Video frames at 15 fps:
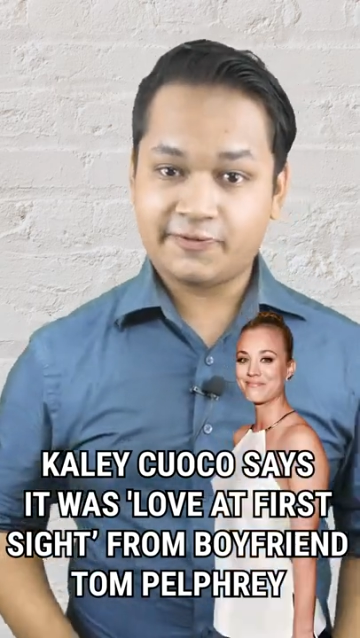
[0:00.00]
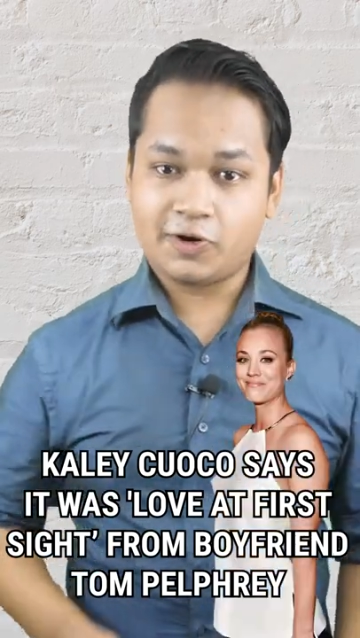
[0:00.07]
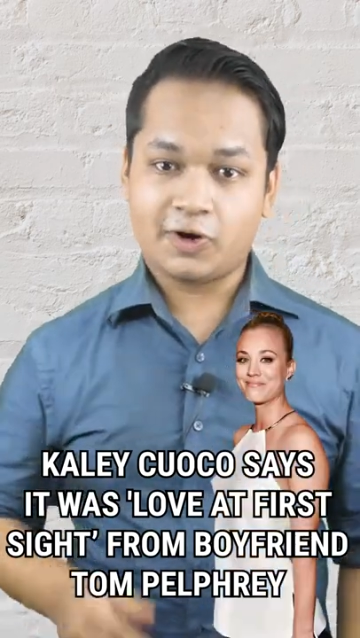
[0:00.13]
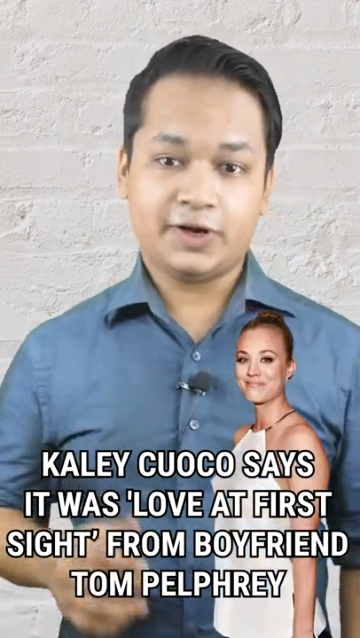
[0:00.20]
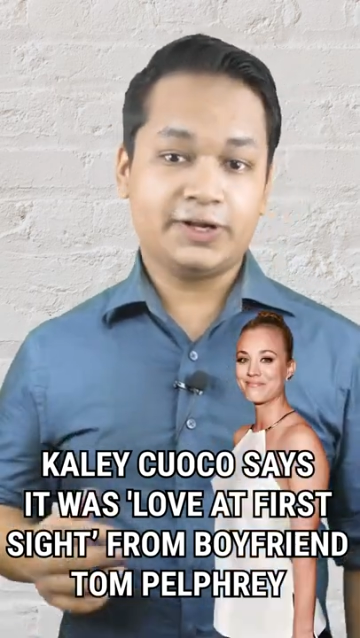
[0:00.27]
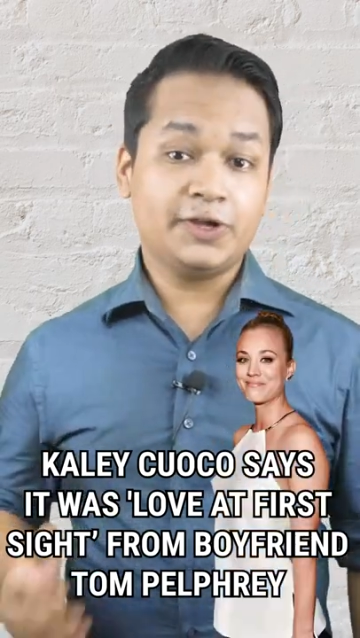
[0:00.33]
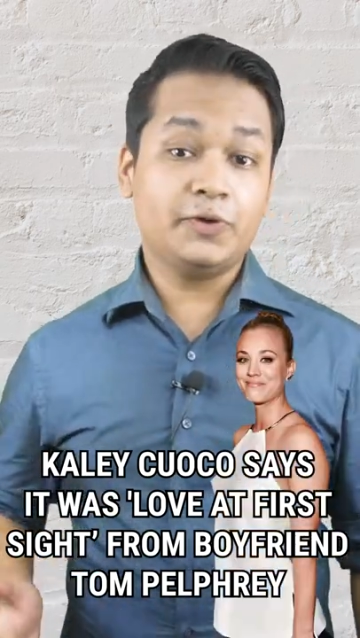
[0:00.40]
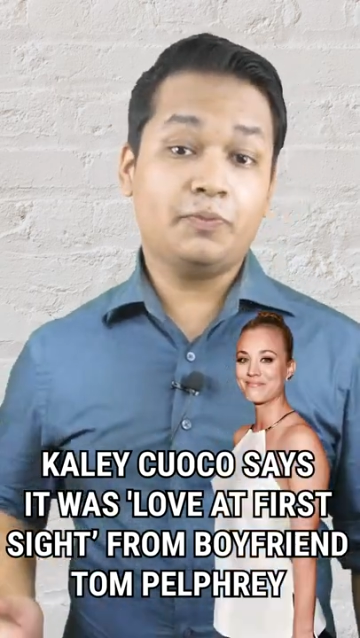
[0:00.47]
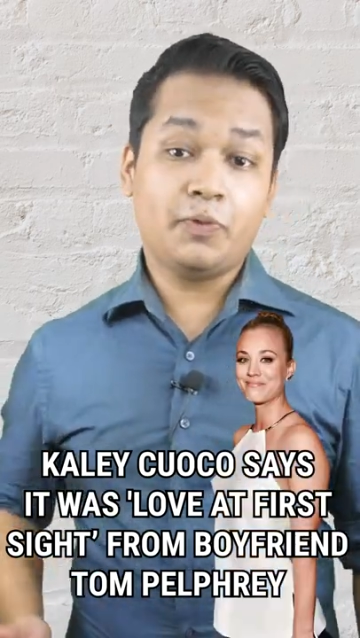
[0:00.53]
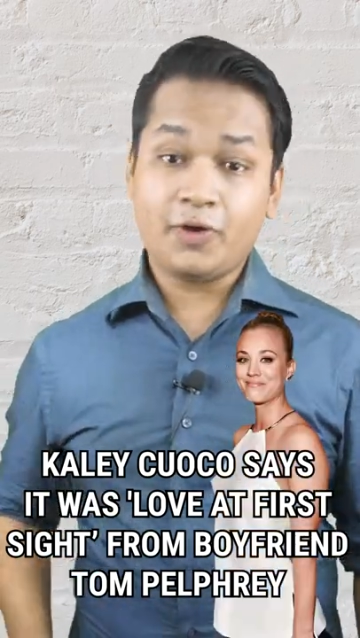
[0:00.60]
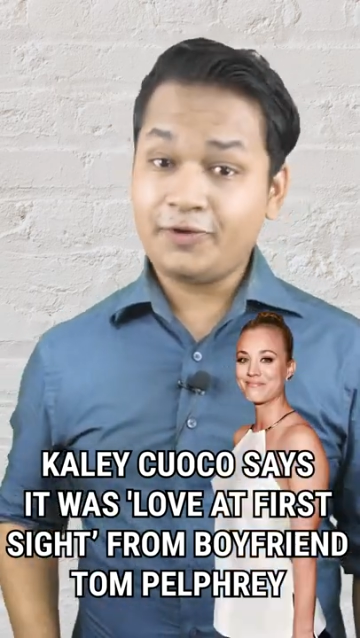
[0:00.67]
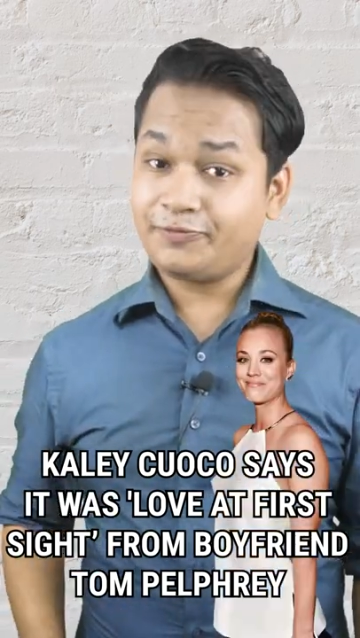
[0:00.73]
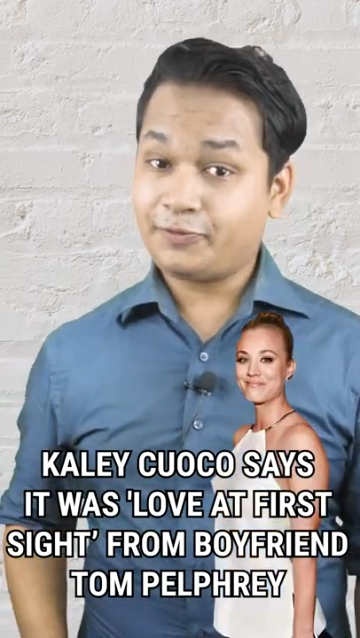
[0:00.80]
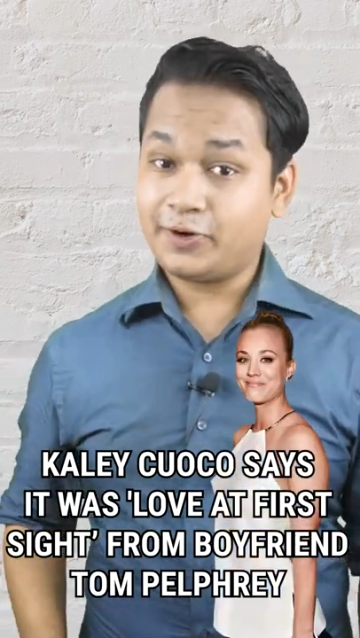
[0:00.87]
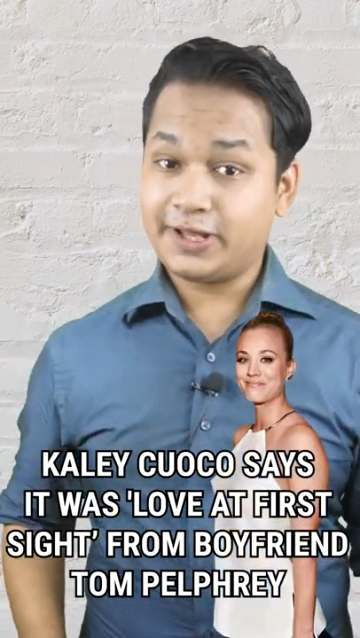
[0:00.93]
for her new
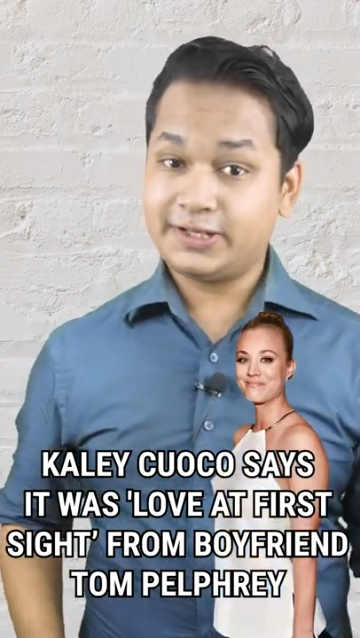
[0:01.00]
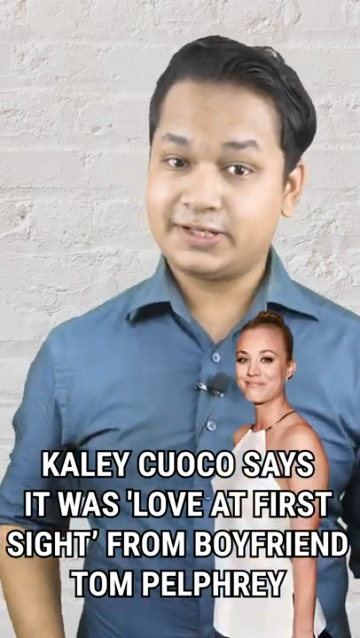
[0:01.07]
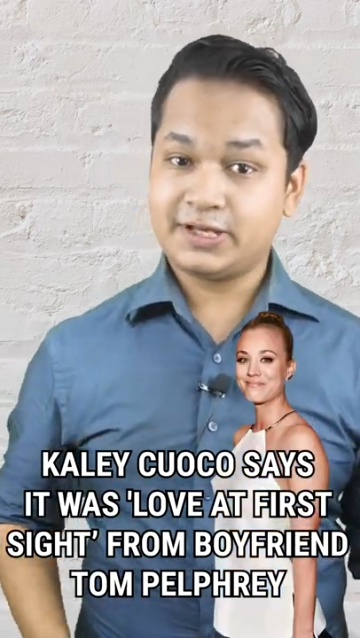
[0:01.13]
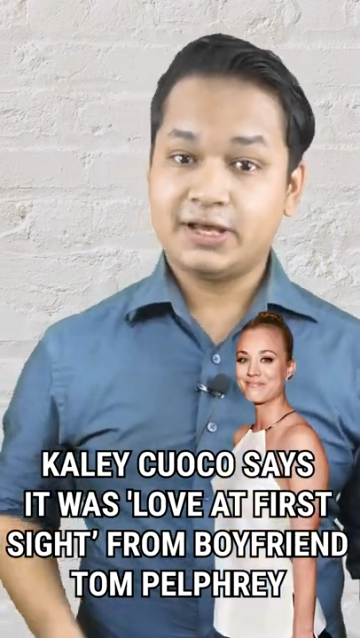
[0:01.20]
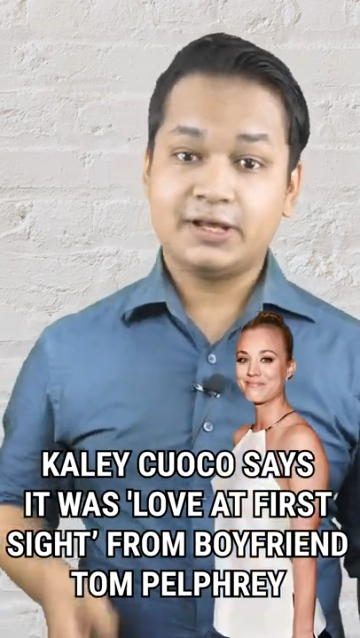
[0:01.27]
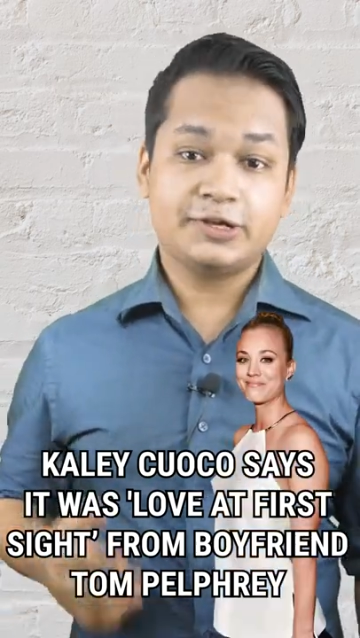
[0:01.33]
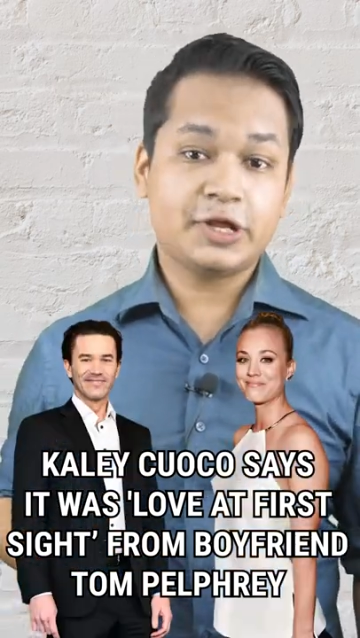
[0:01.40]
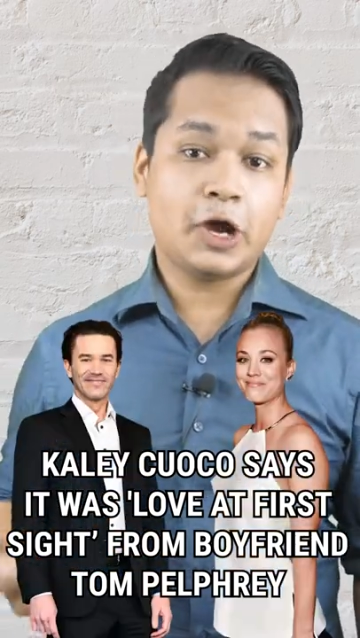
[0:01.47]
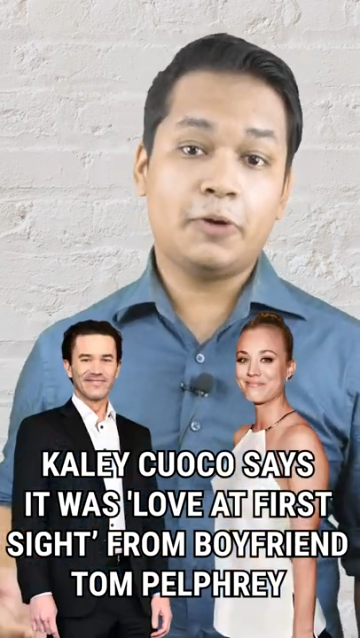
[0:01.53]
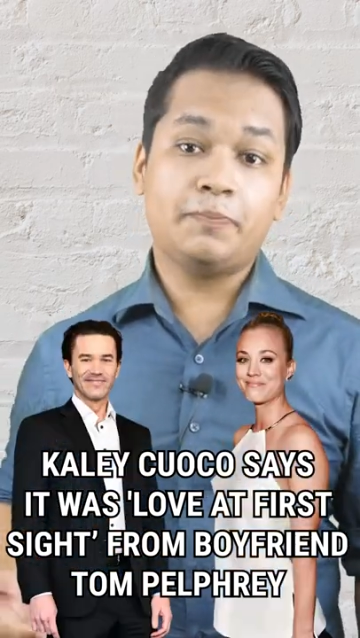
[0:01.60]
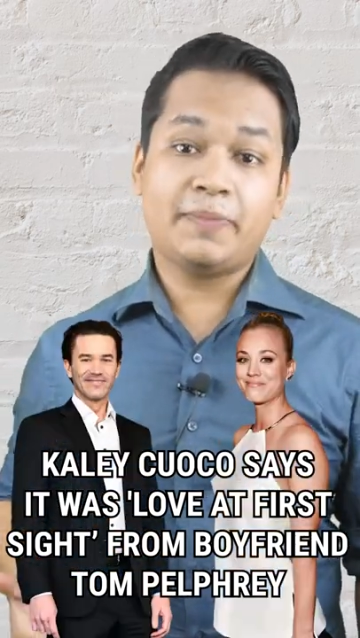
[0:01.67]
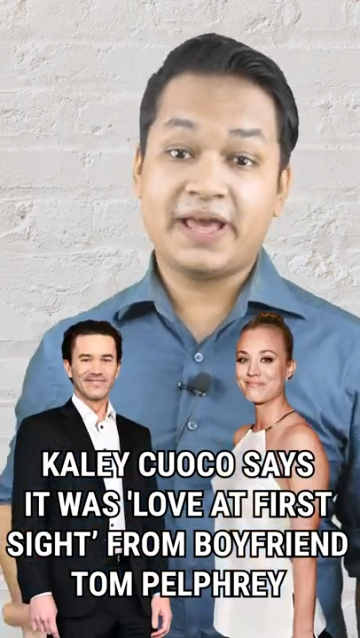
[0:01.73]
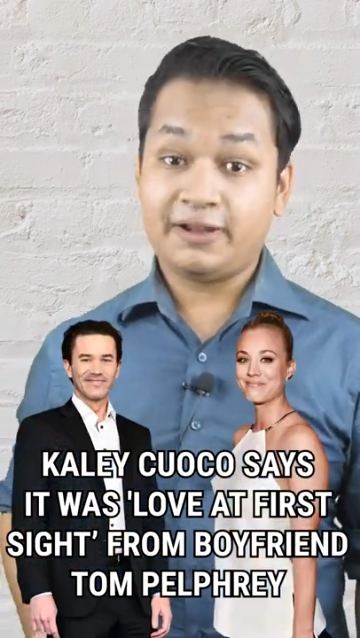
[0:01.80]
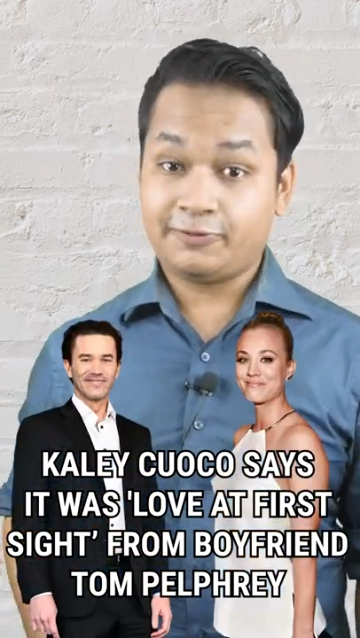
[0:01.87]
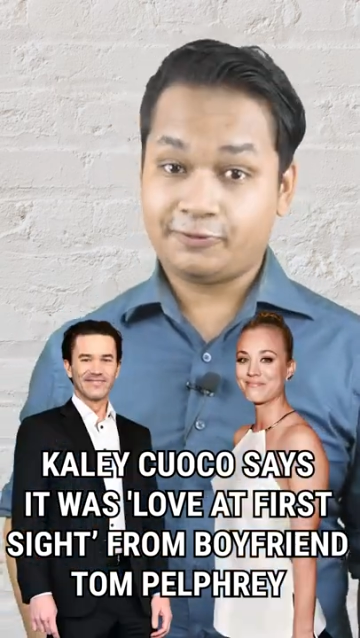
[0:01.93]
boyfriend, Tom
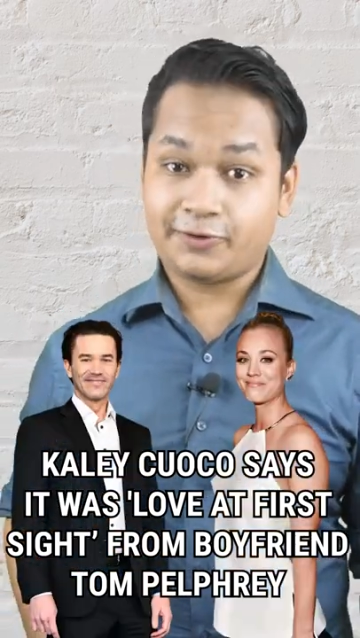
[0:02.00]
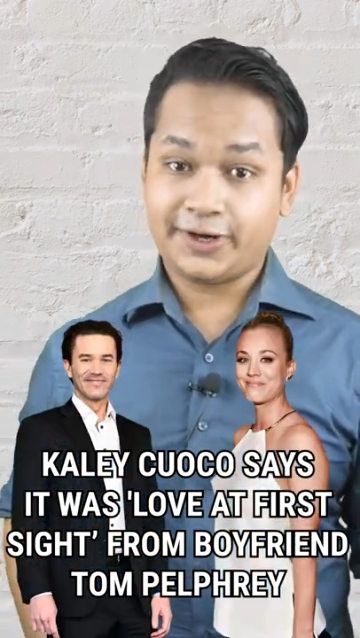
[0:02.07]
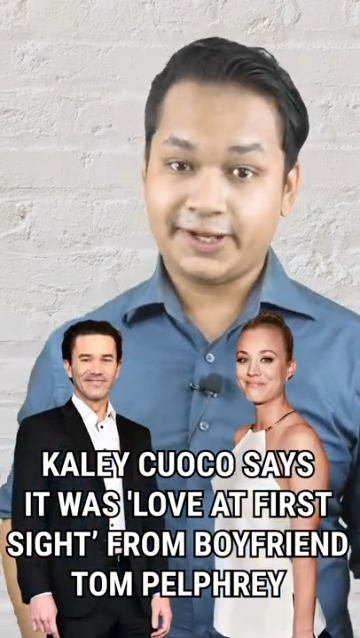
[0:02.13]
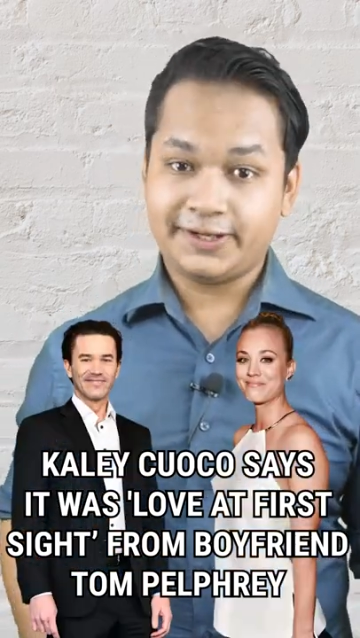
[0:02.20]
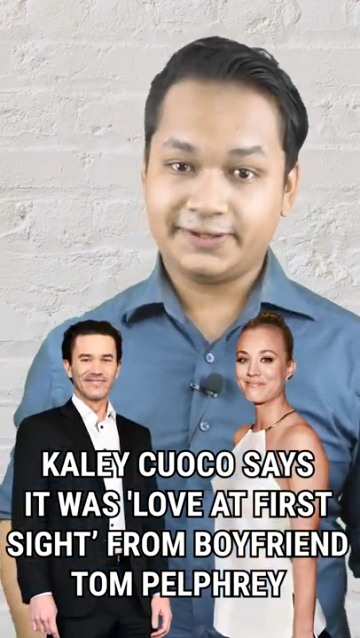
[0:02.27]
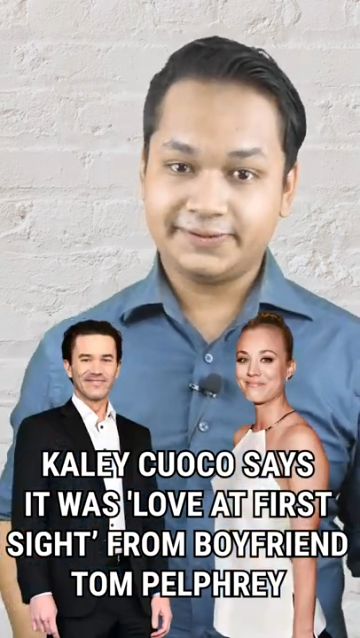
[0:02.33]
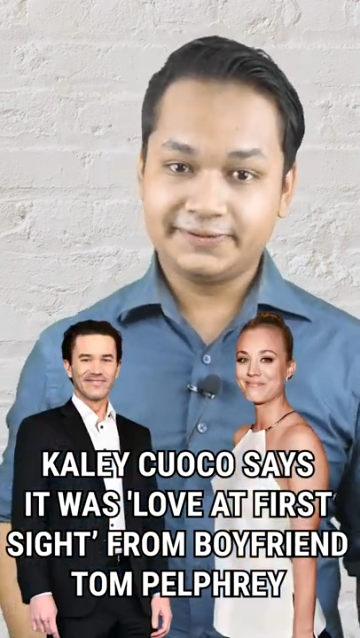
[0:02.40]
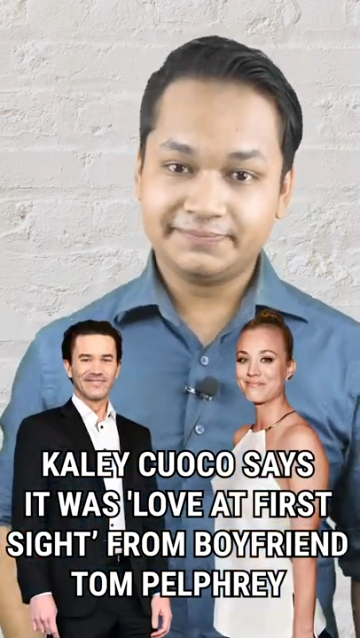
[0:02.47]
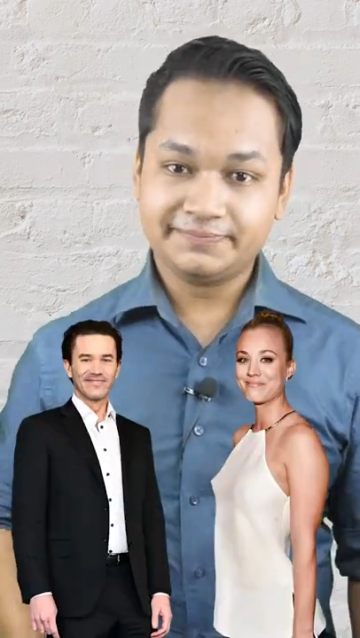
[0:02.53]
Pelphrey.